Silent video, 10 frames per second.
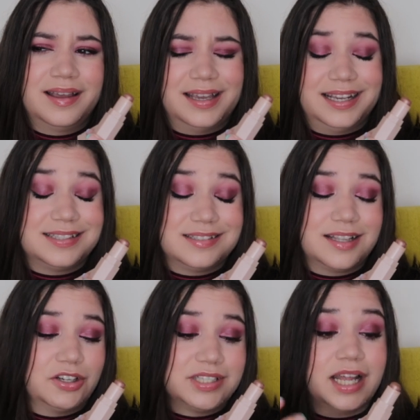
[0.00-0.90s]
I guess it's
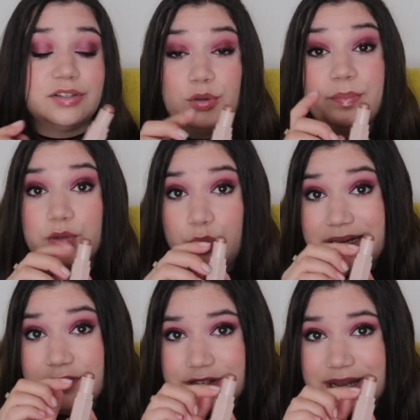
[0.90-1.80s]
not a tunnel, but
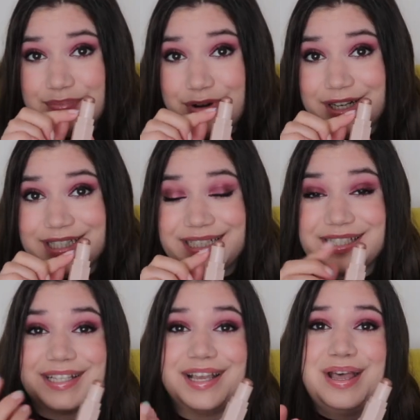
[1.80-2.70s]
whatever that part
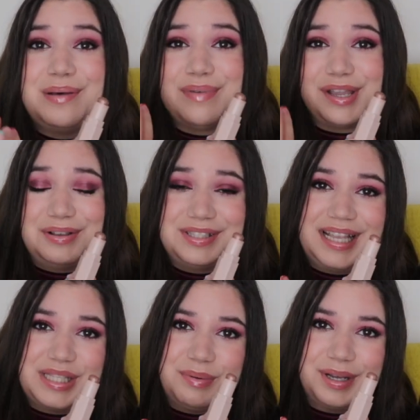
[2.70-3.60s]
is, because
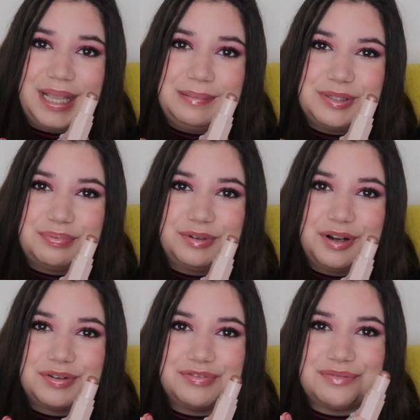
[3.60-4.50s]
that's what keeps the
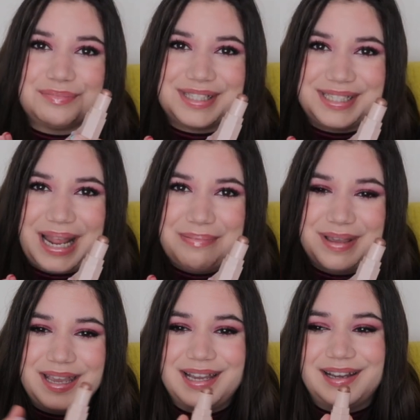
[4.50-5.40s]
product from
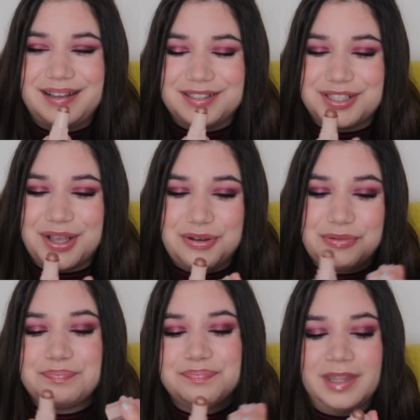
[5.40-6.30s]
snapping.
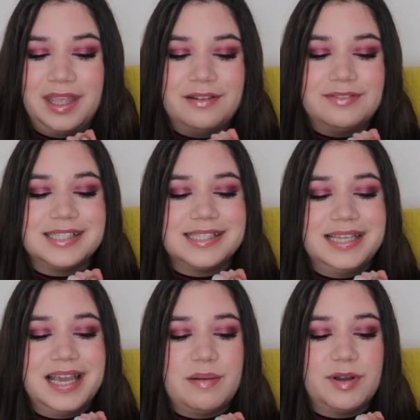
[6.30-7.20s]
So we'll
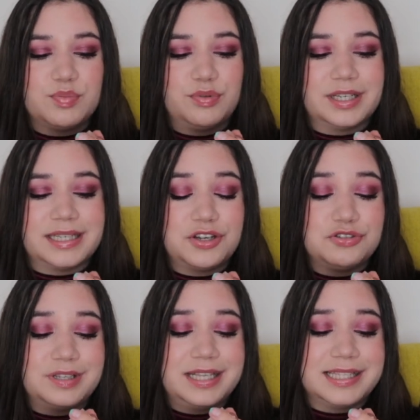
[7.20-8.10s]
see how much product
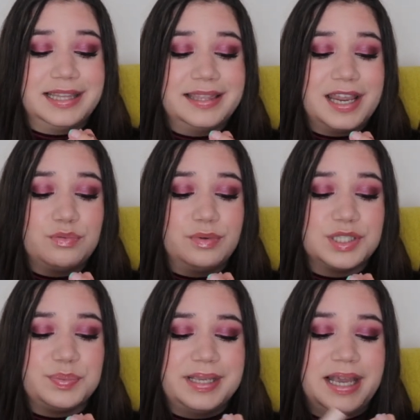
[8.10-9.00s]
actually is in there
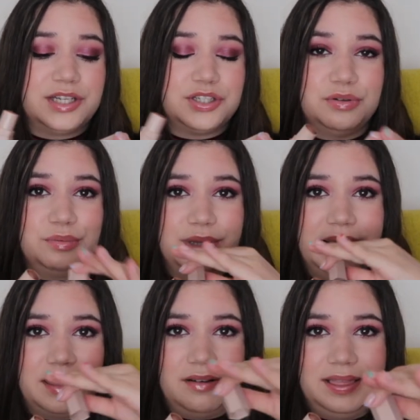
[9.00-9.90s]
once we get to
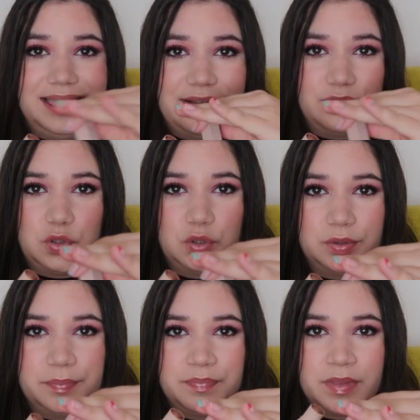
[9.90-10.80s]
like a
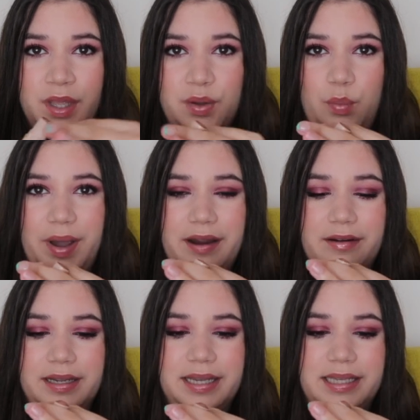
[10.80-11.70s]
level
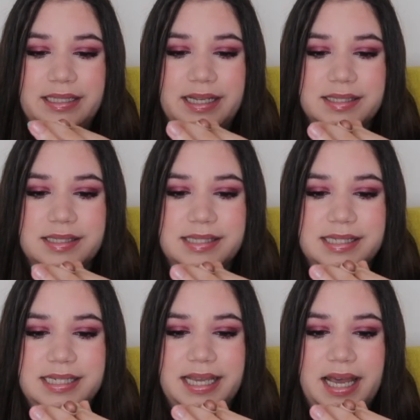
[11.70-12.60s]
where it doesn't
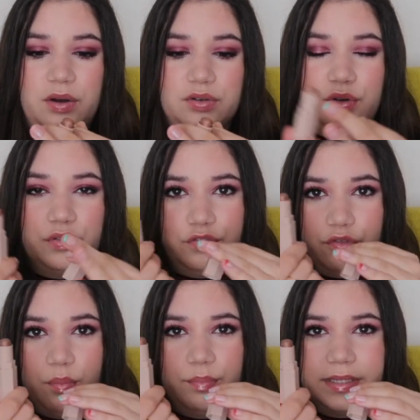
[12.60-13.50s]
stick out
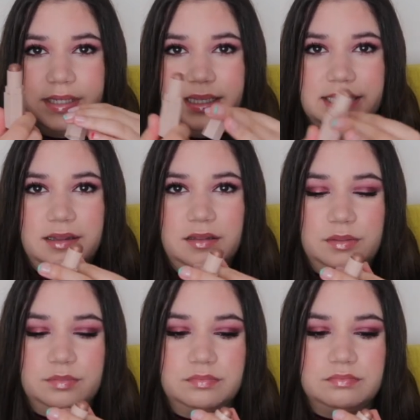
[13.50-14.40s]
from the little